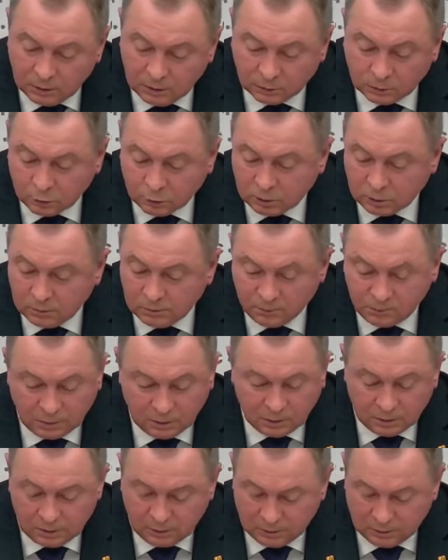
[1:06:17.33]
As for the
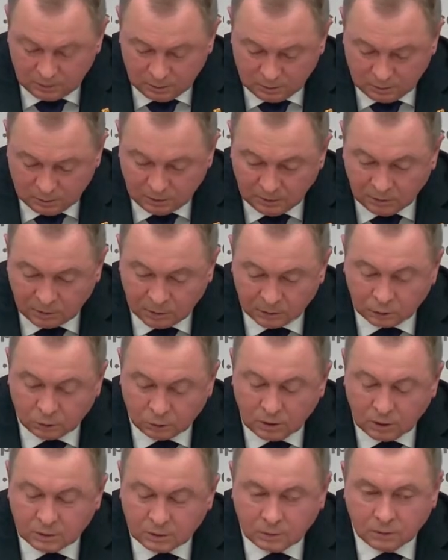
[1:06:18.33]
civil society,
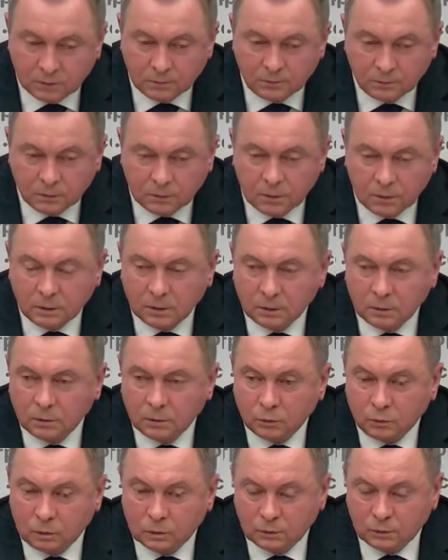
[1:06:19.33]
the
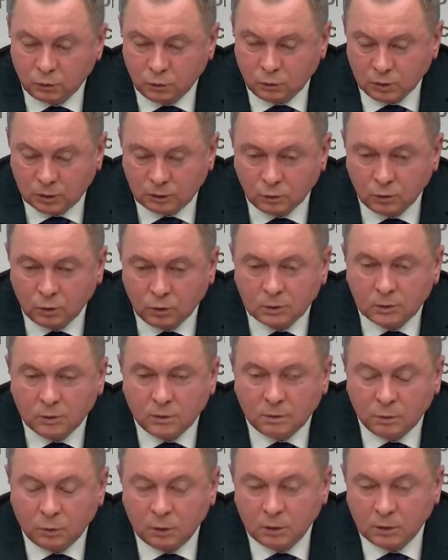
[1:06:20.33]
head of the
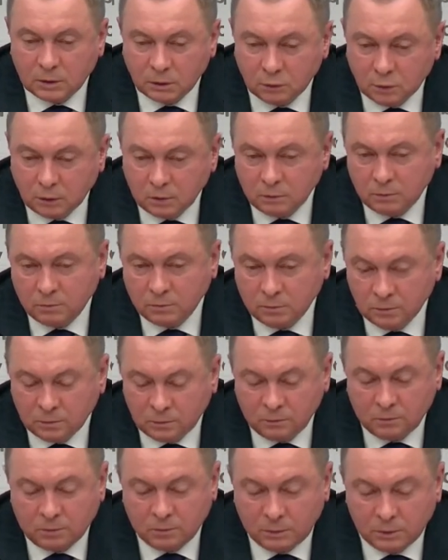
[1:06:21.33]
state said more
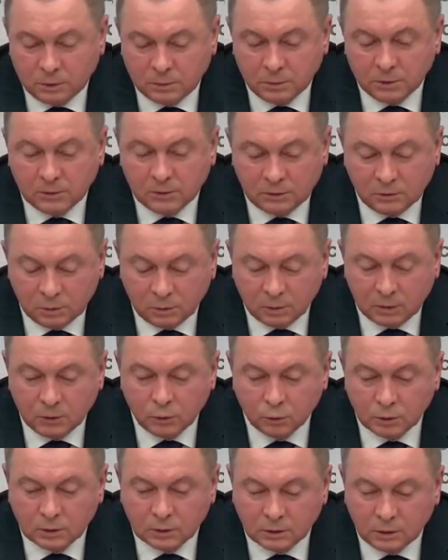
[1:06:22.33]
than once that
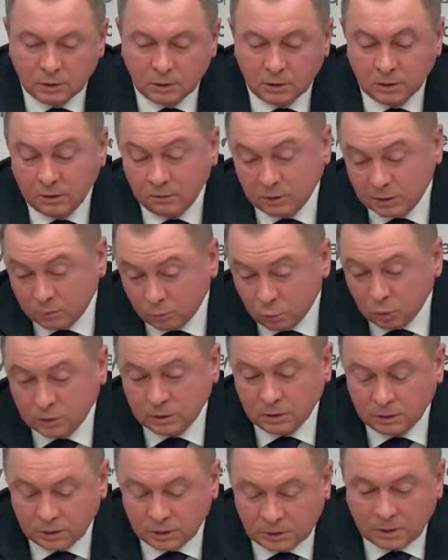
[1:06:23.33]
we have
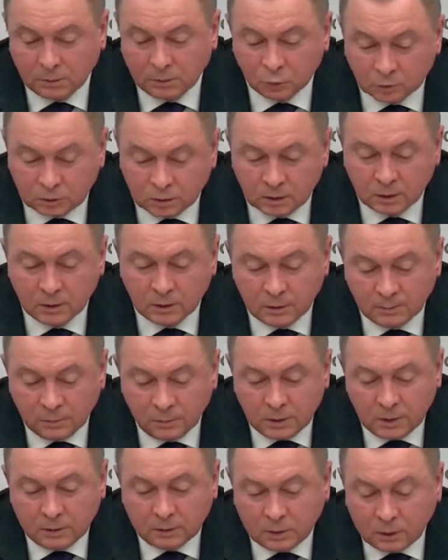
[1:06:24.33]

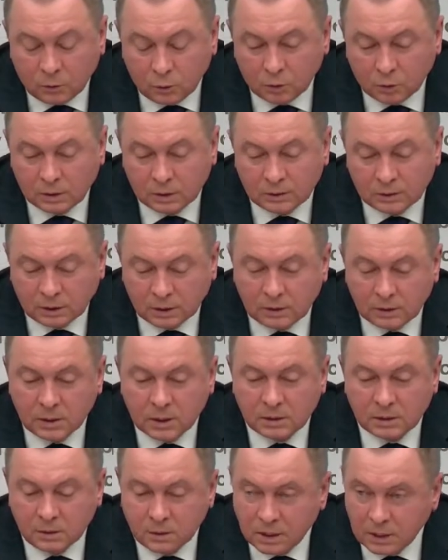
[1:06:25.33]
plans
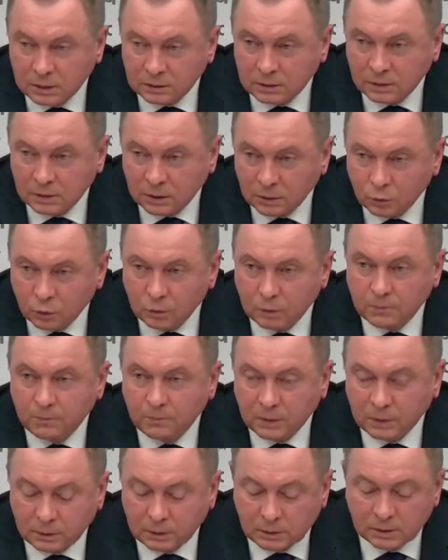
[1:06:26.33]
for the
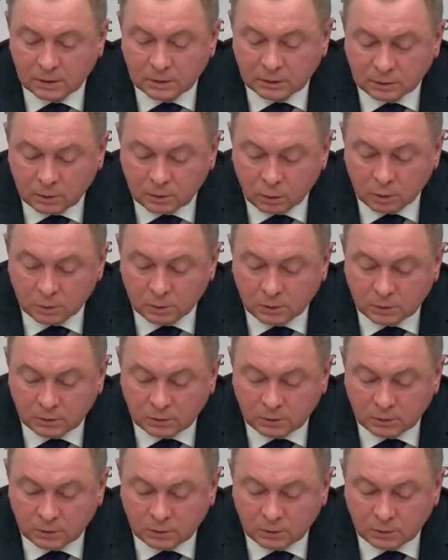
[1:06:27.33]
development of a